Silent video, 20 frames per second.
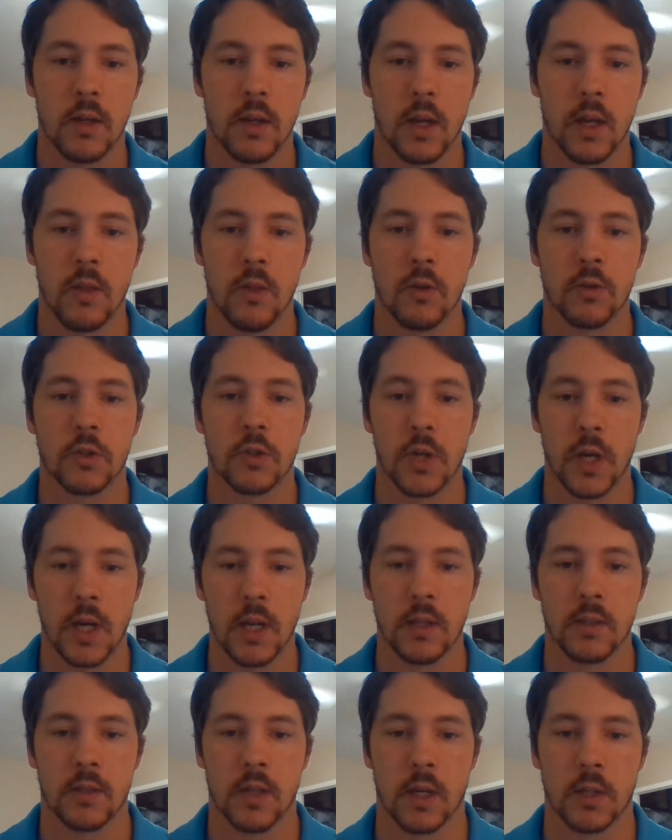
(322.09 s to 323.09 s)
in those
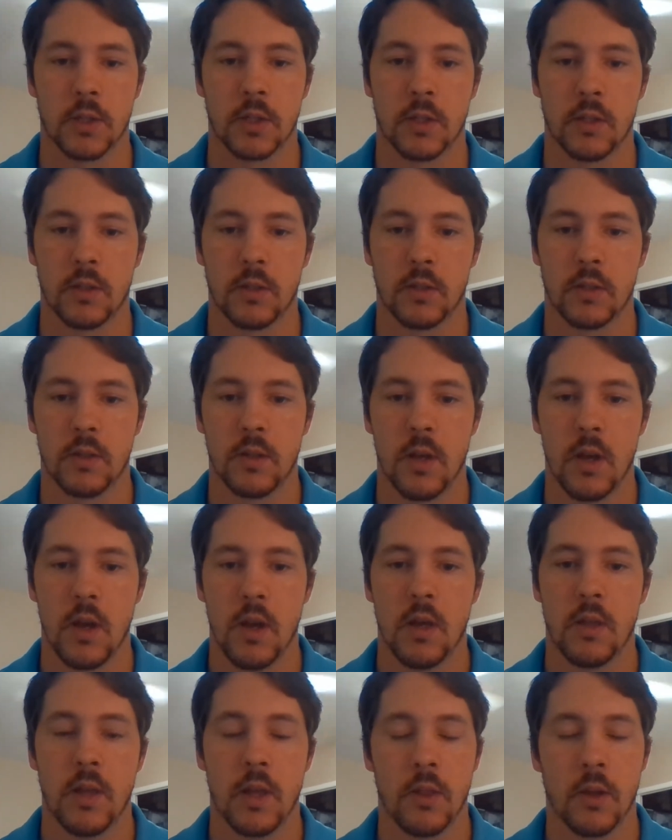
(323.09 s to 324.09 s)
training sessions
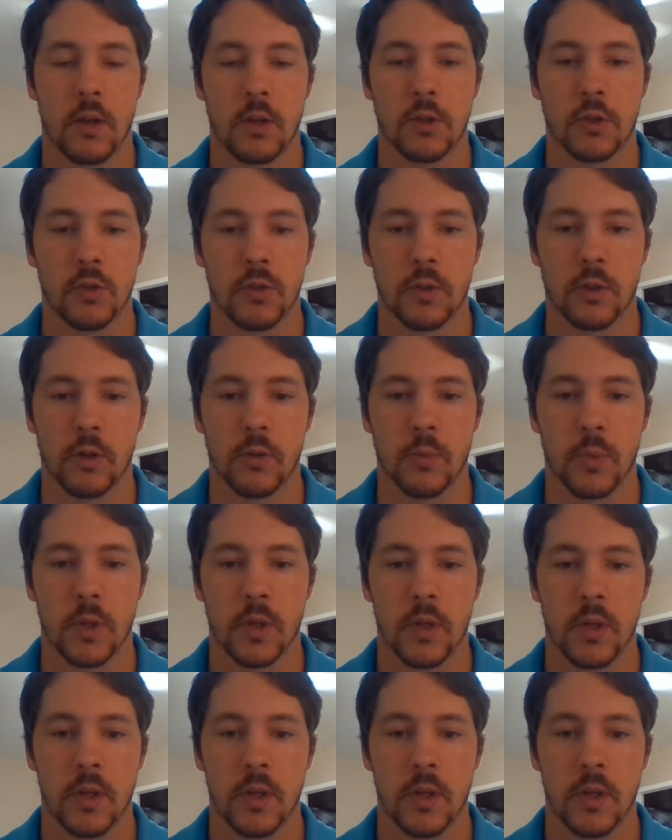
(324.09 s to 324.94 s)
than the control group.